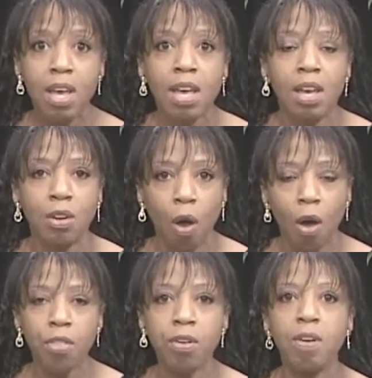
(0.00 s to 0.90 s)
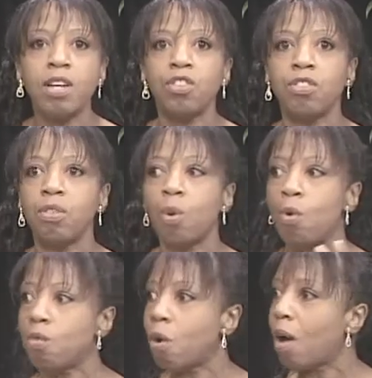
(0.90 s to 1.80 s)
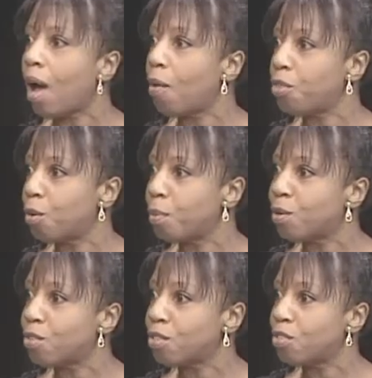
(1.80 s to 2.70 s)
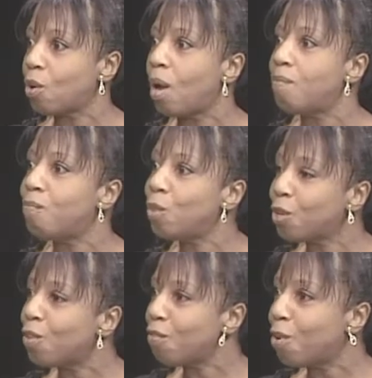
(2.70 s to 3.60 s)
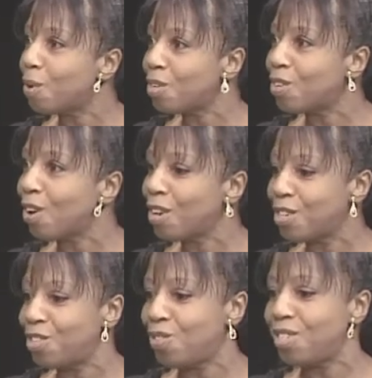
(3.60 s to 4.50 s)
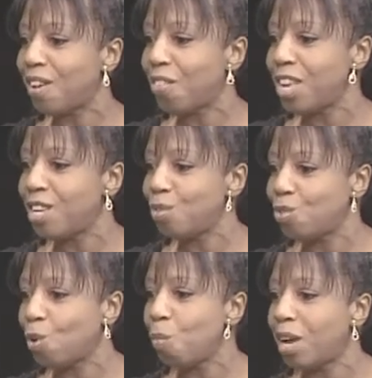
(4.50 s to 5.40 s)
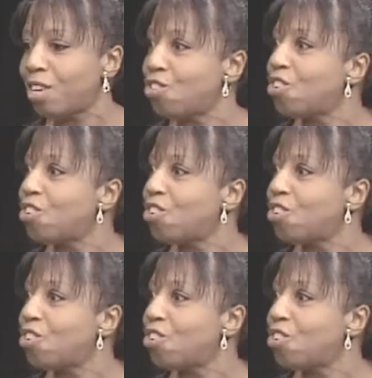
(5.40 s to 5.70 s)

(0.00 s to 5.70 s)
an author, and just an overall out there person. So I'm looking forward to talking to you, Dell. Thank you so much